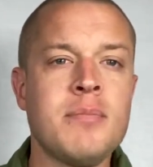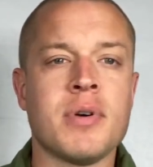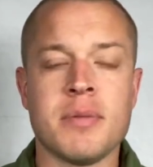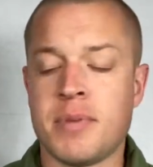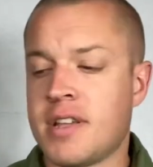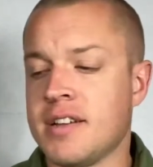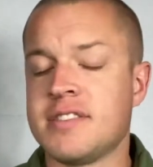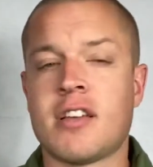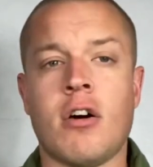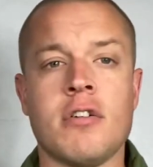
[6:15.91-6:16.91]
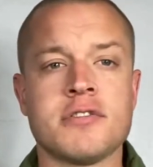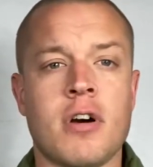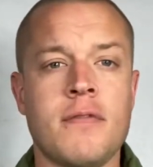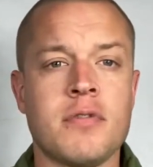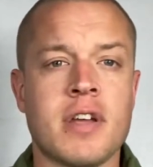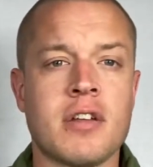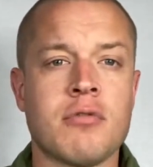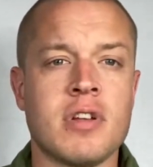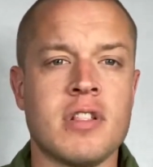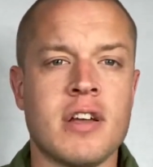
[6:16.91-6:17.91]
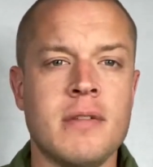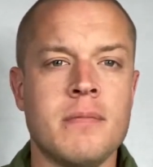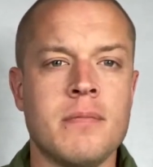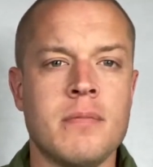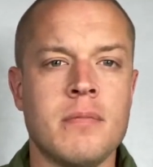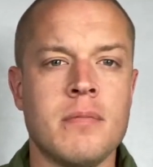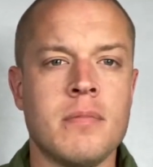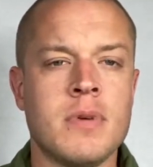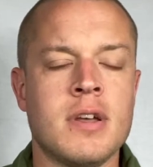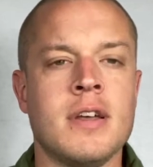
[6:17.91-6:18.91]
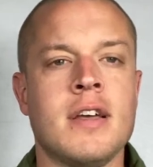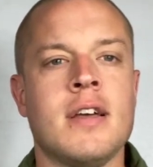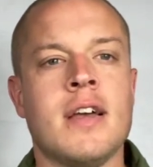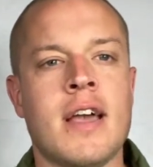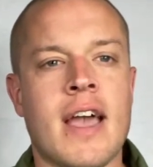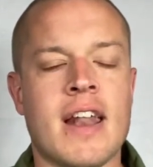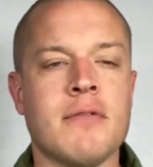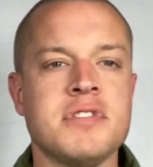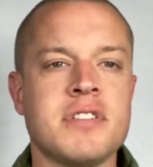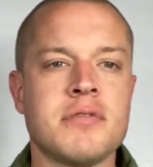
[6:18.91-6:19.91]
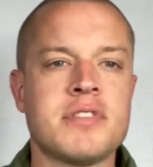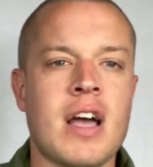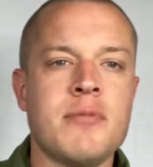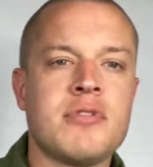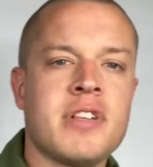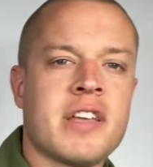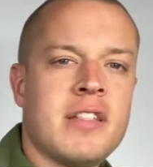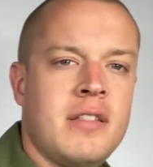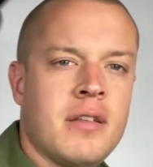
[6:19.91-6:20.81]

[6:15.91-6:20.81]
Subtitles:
but because the collar is off, you'll get a green light. And every single time you click it,